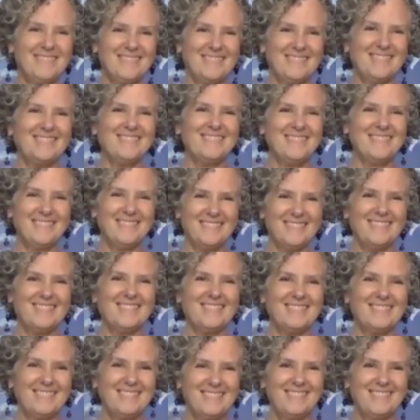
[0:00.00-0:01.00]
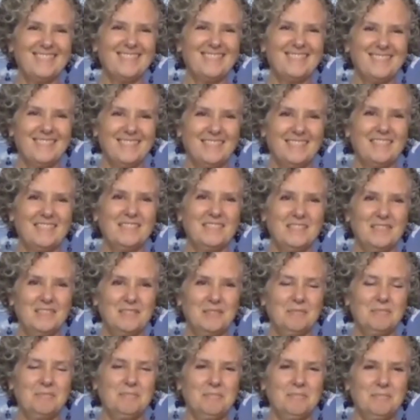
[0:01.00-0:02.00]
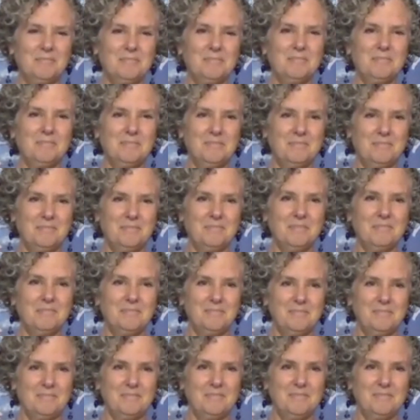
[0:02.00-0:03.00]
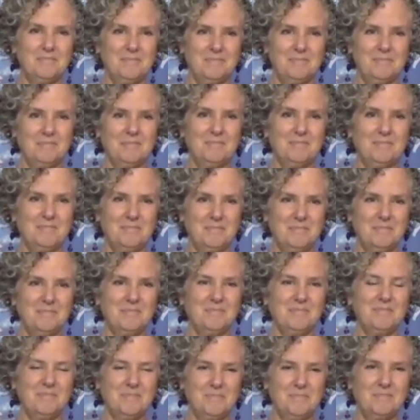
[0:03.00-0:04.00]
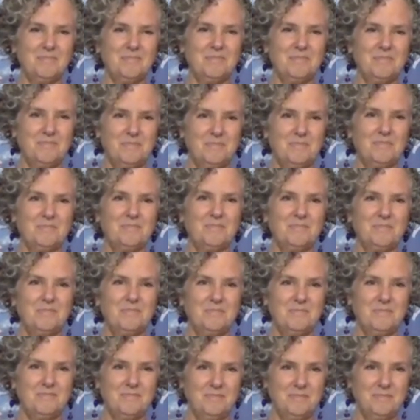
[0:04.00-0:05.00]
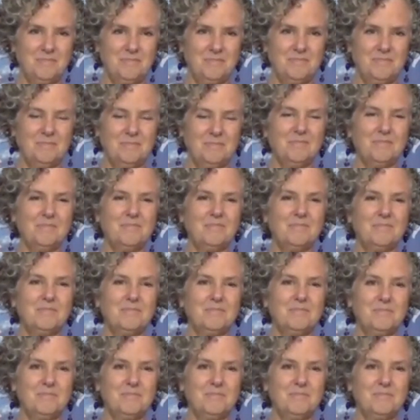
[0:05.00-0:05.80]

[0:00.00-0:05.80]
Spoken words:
(silent)